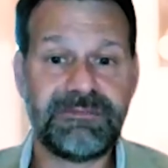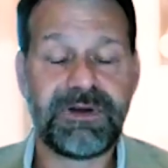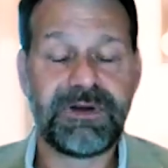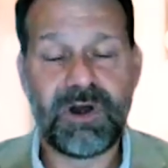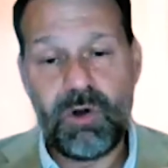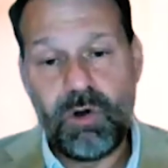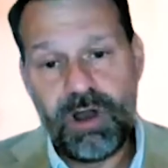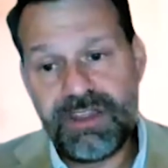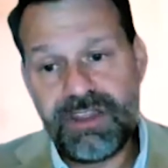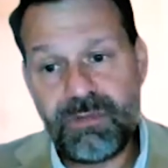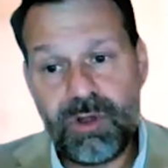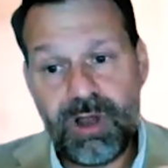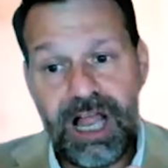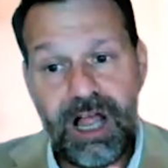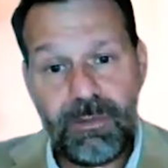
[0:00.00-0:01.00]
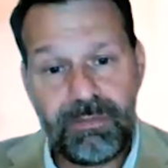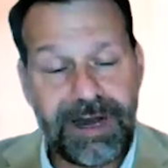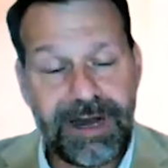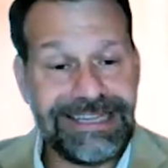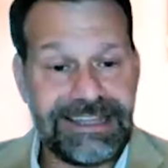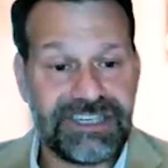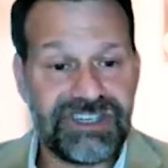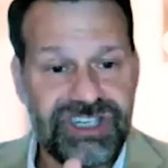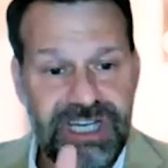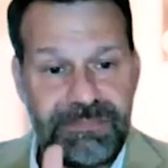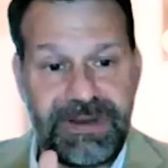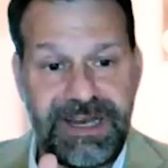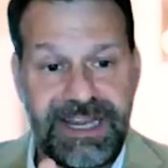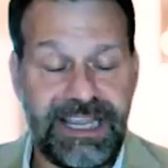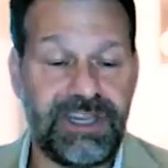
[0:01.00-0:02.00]
But all of them will help right the
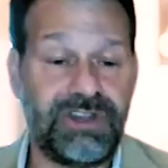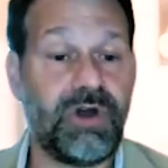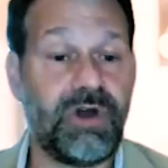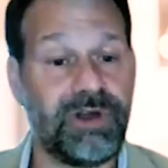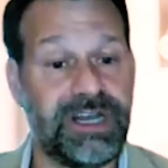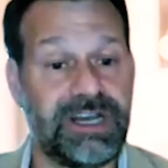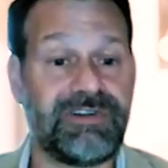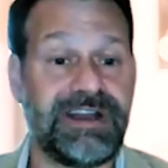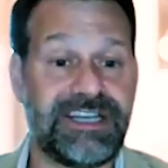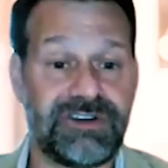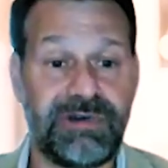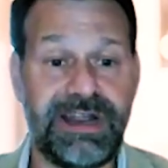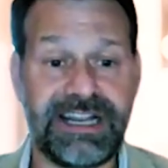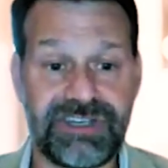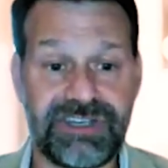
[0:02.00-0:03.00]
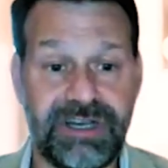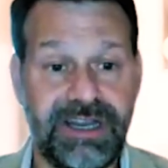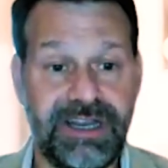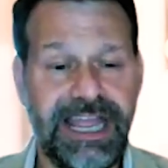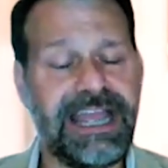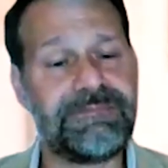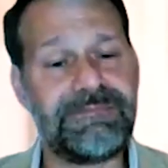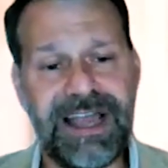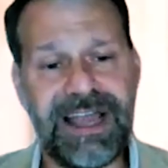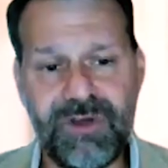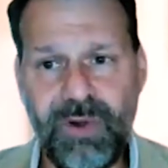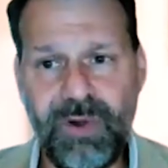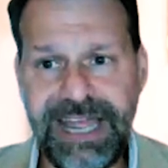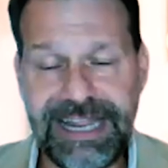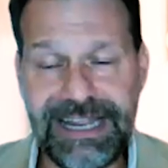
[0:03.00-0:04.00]
ship and get you going in the right direction. And by
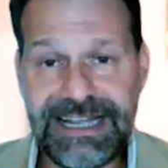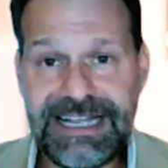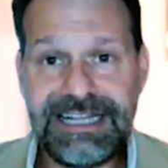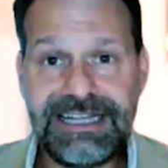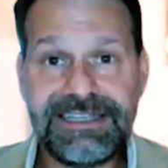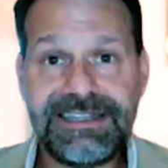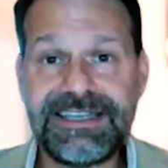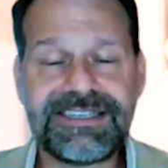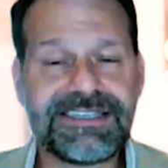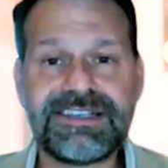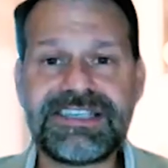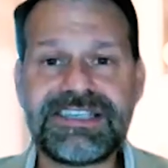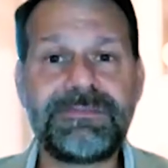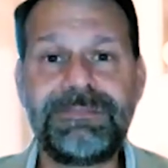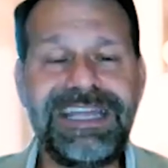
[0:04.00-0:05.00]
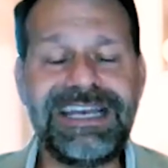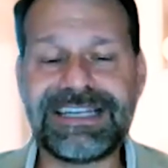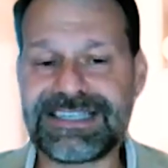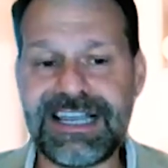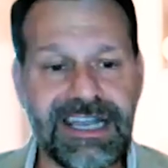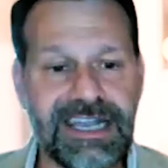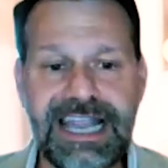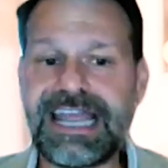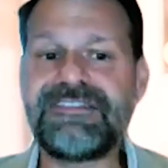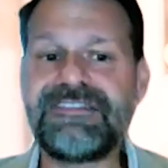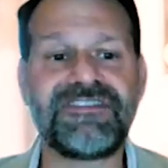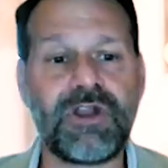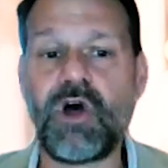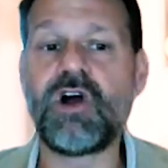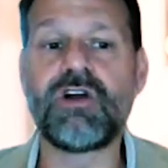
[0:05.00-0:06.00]
the way, this doesn't mean it's a
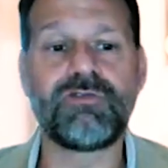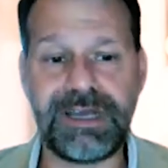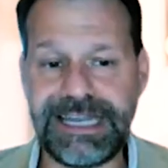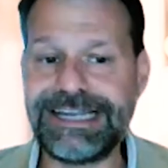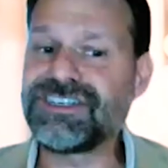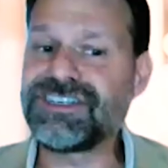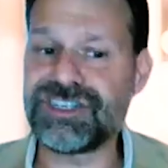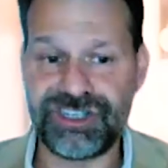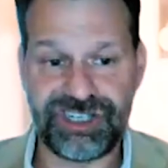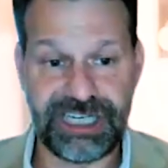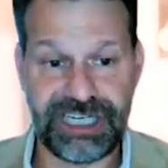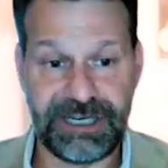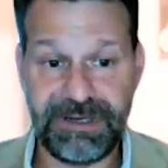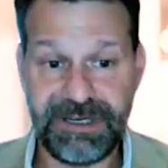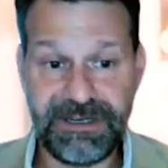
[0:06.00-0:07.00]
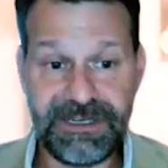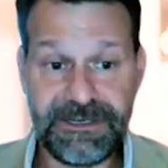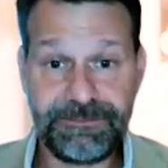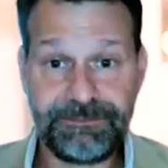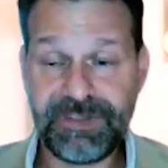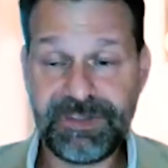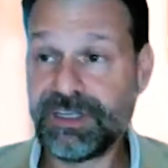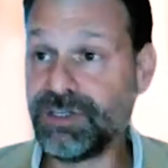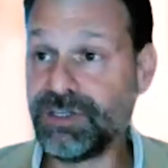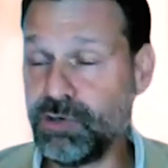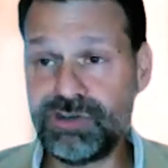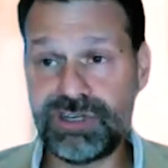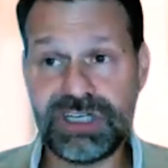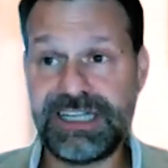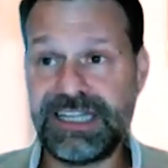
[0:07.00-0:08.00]
lifelong relationship.
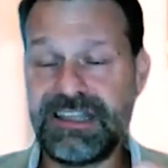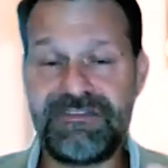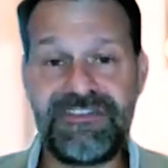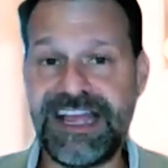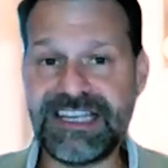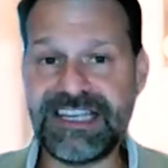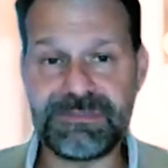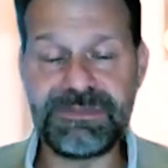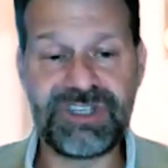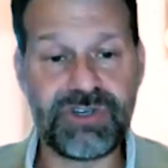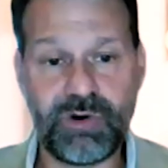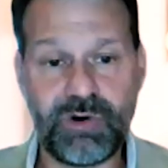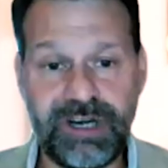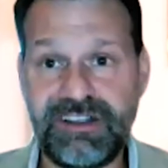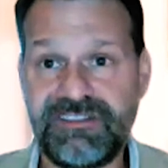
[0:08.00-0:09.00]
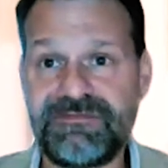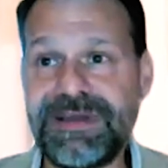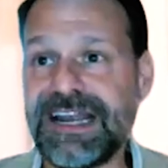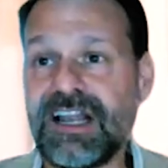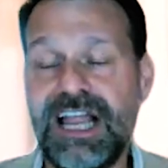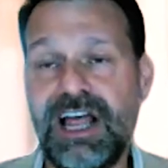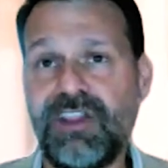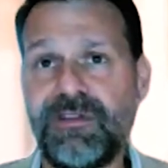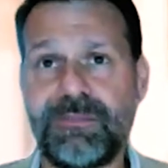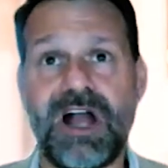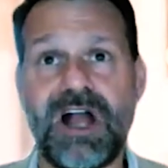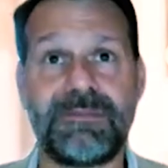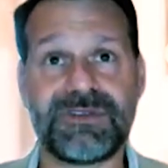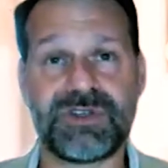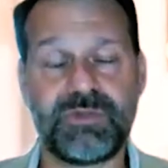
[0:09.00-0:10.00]
Usually the vast majority of mental health
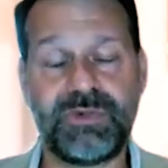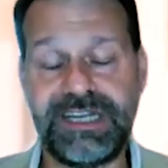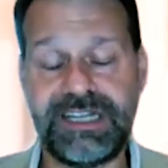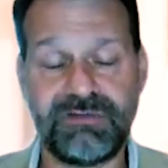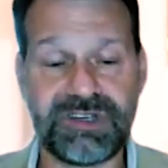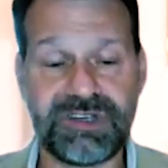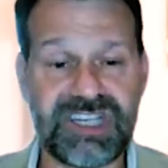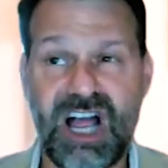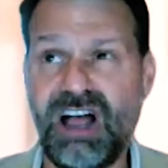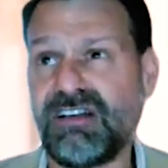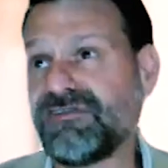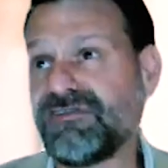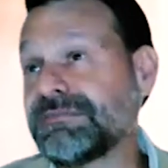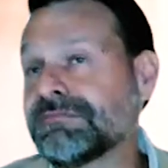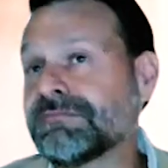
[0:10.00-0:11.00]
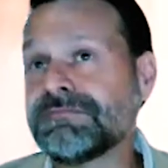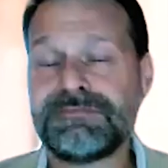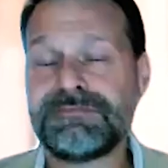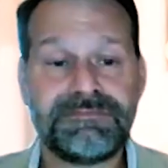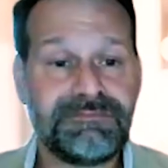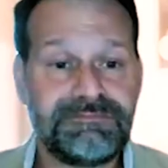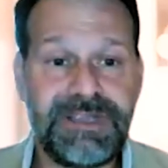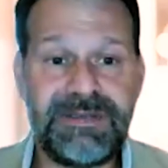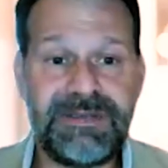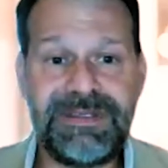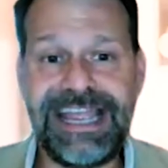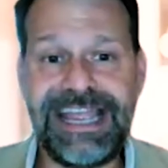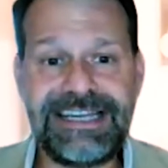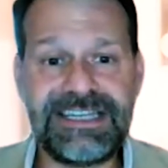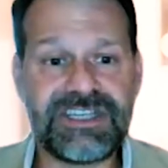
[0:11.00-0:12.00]
problems we could resolve in
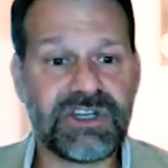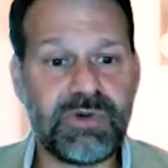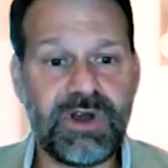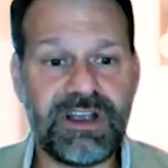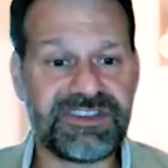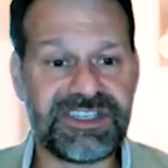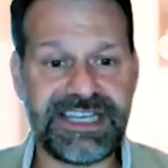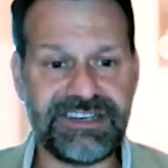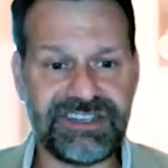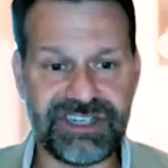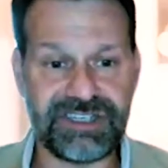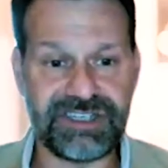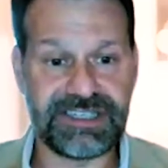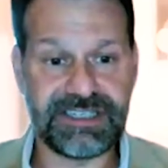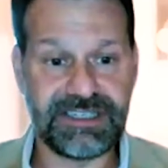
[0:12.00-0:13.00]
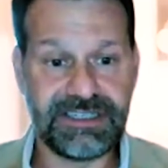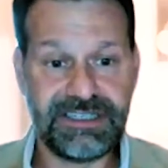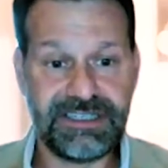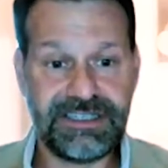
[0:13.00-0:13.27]
maybe 8 to 12 sessions.